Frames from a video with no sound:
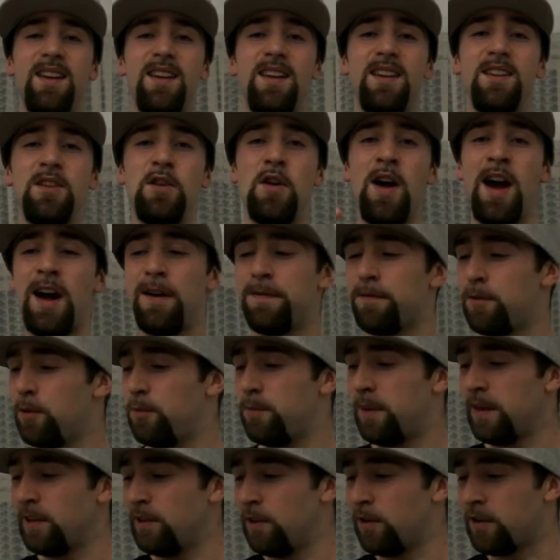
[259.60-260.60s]
You have to
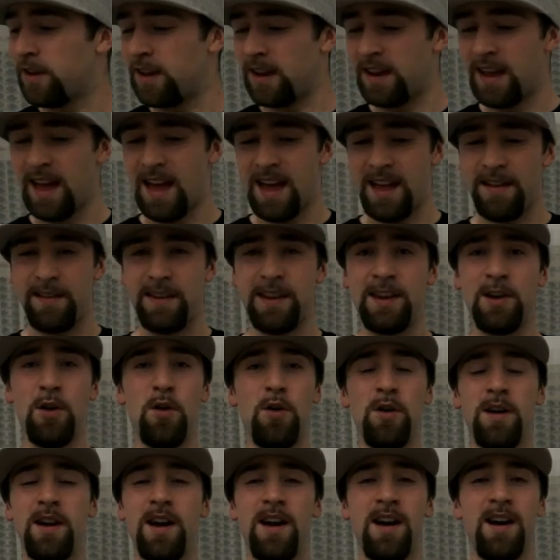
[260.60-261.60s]
be looking at
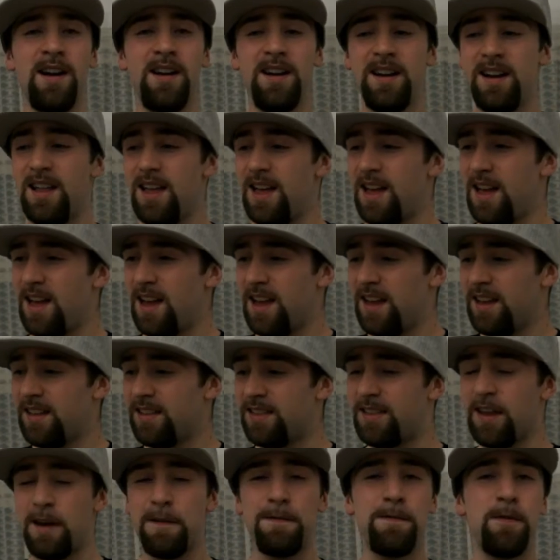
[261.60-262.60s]
yoga,
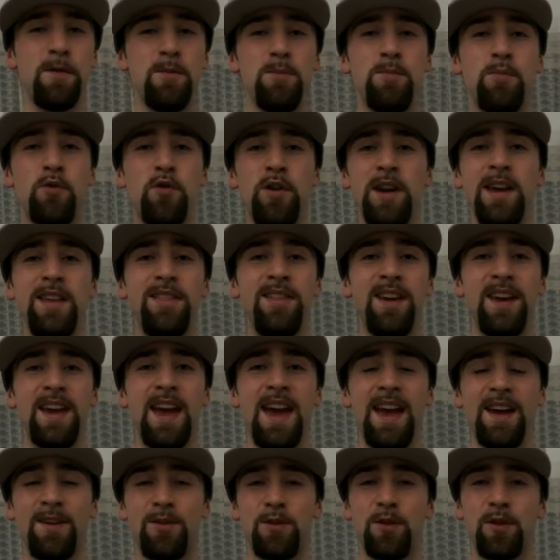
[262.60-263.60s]
different breathing
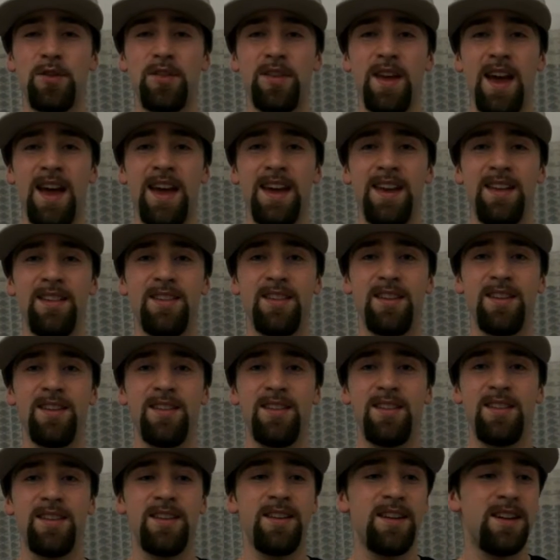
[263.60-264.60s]

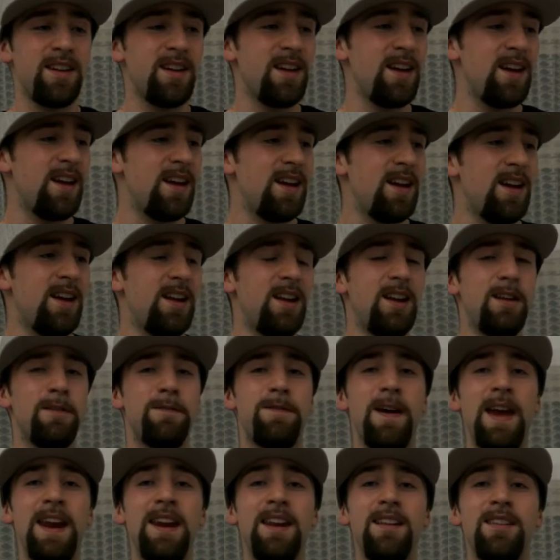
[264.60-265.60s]
exercises,
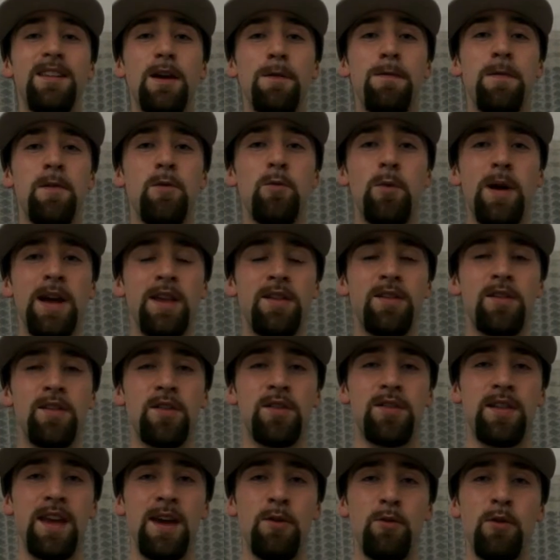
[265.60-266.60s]
finding different ways to
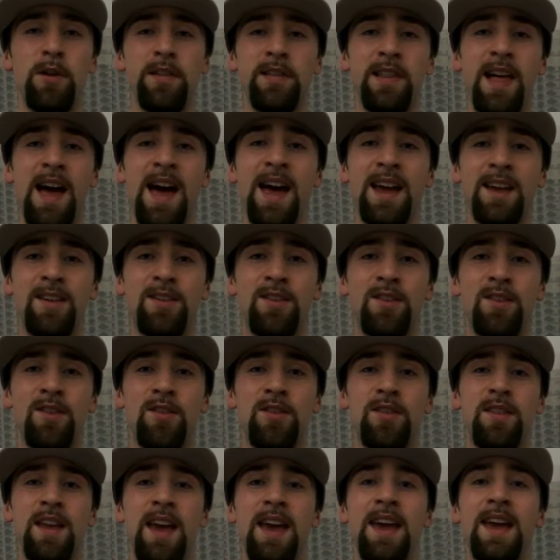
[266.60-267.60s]
stay relaxed, to
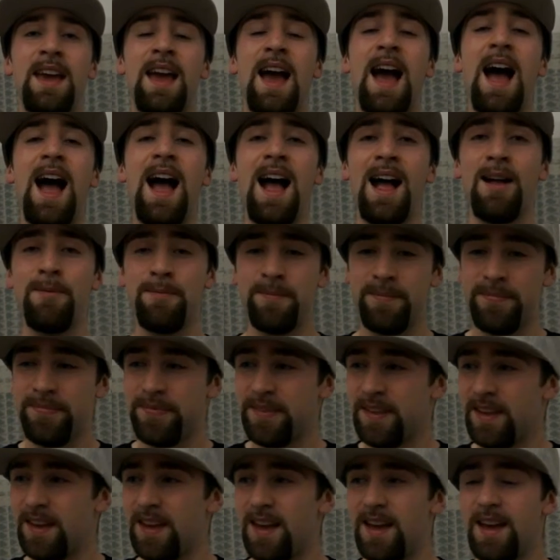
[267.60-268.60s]
stay calm.
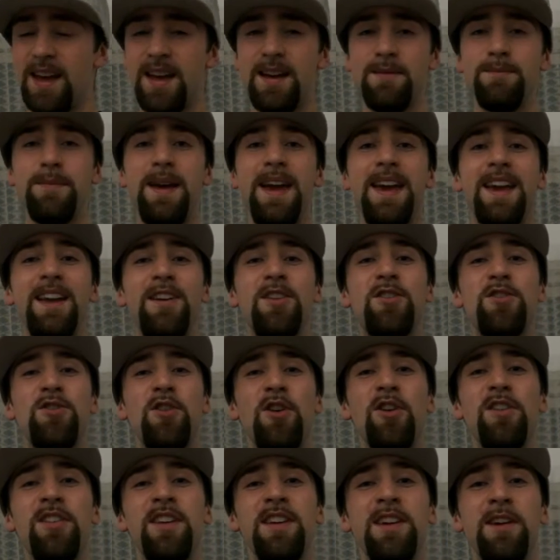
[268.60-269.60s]
Making
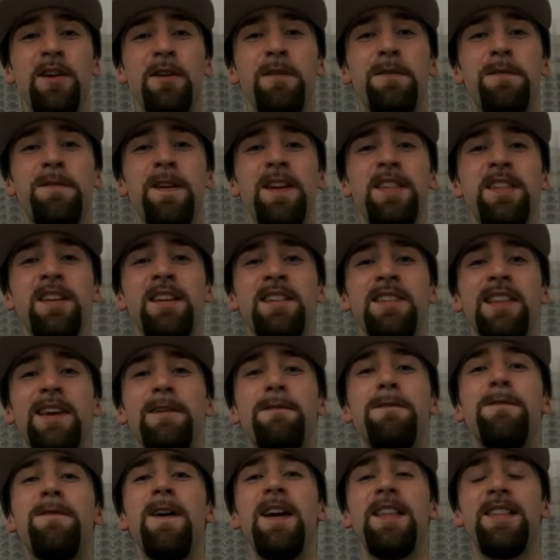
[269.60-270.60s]
sure that you're physically
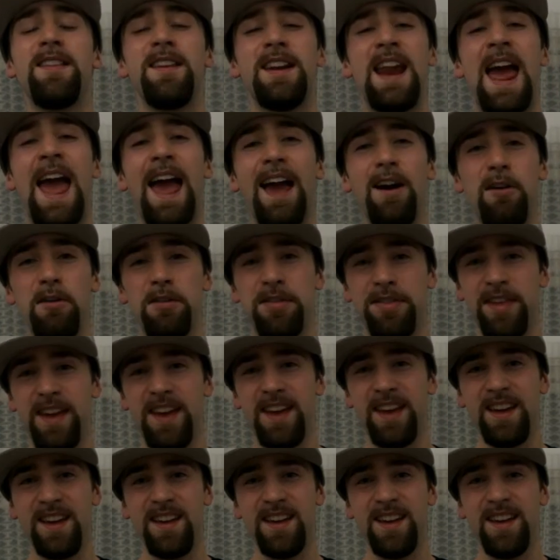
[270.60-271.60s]
fit and
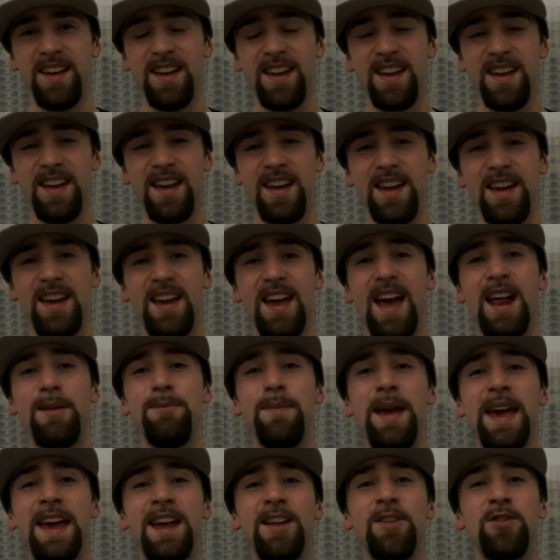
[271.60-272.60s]
healthy, and
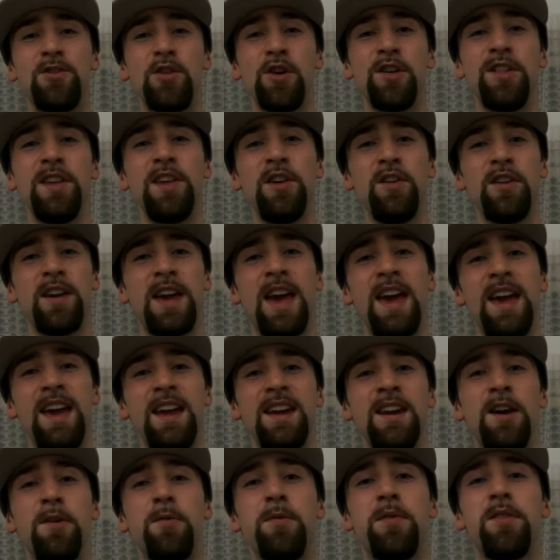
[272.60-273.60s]
making sure that you get
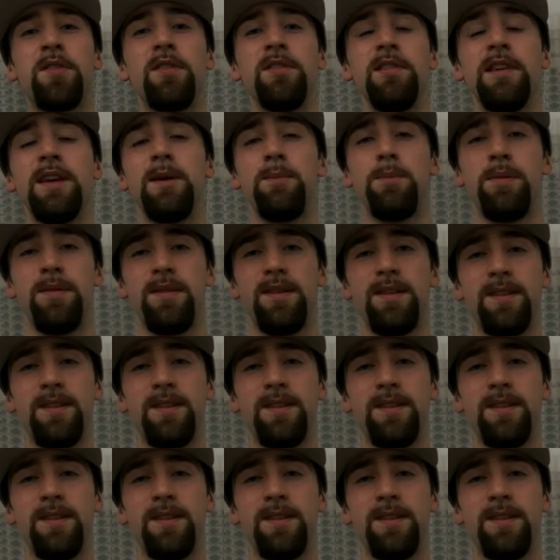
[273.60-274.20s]
enough sleep.